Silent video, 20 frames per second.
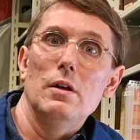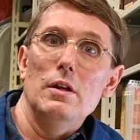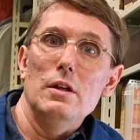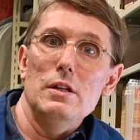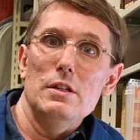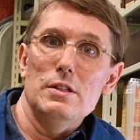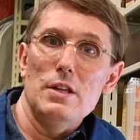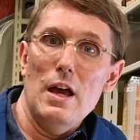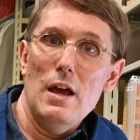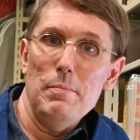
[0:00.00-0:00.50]

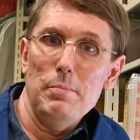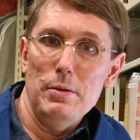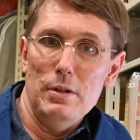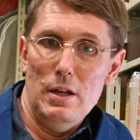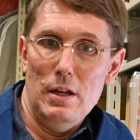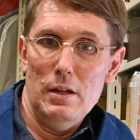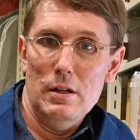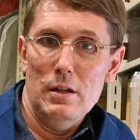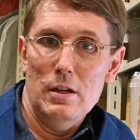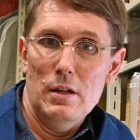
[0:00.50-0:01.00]
is
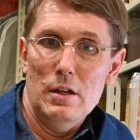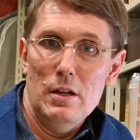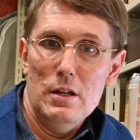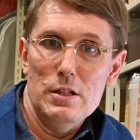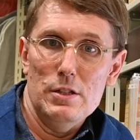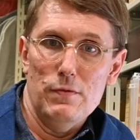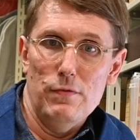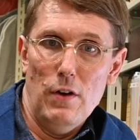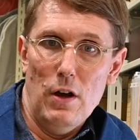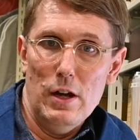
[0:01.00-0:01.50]
happening
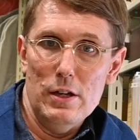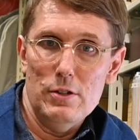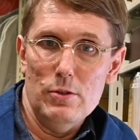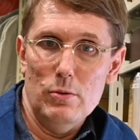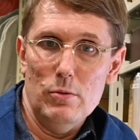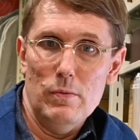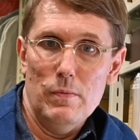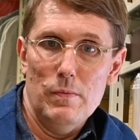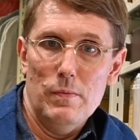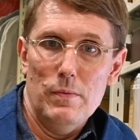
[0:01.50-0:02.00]
is
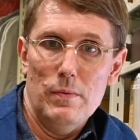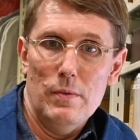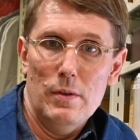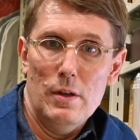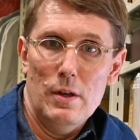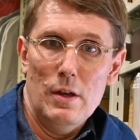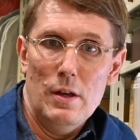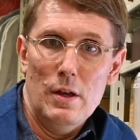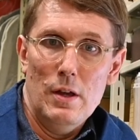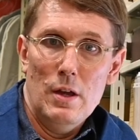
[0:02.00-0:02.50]
vital.
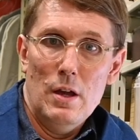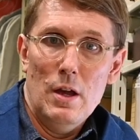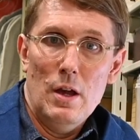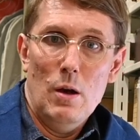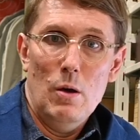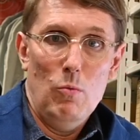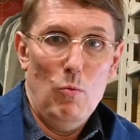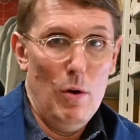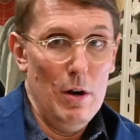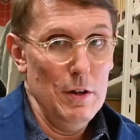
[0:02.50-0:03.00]

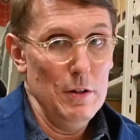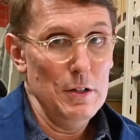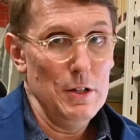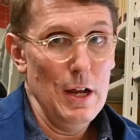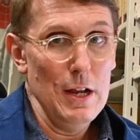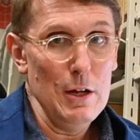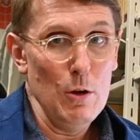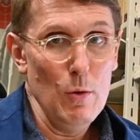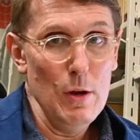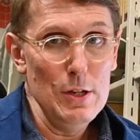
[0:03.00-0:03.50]
One of
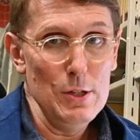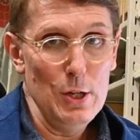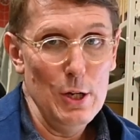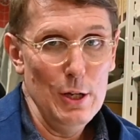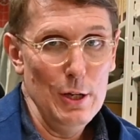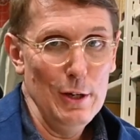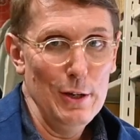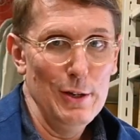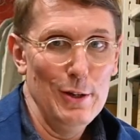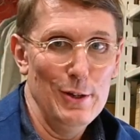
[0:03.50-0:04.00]
the takeaways
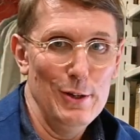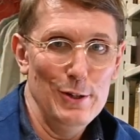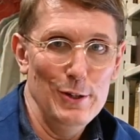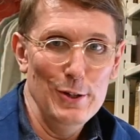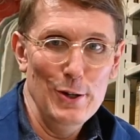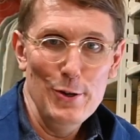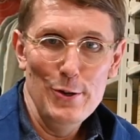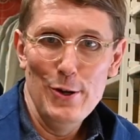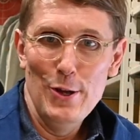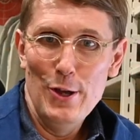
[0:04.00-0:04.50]
here, you
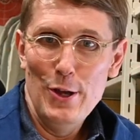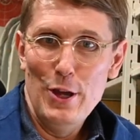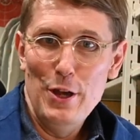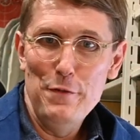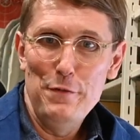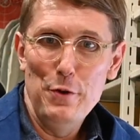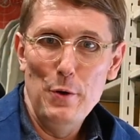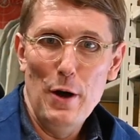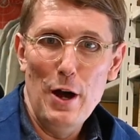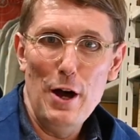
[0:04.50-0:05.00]
know,
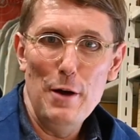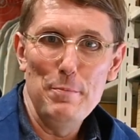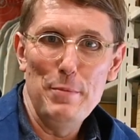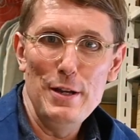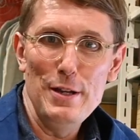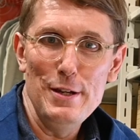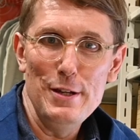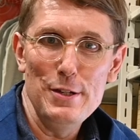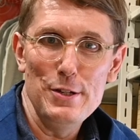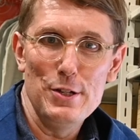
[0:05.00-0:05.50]
if you are
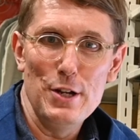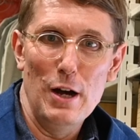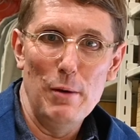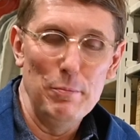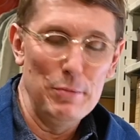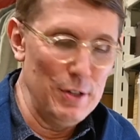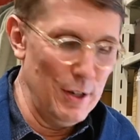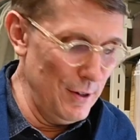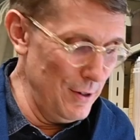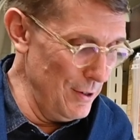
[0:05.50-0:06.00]
being
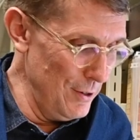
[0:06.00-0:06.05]
dumped,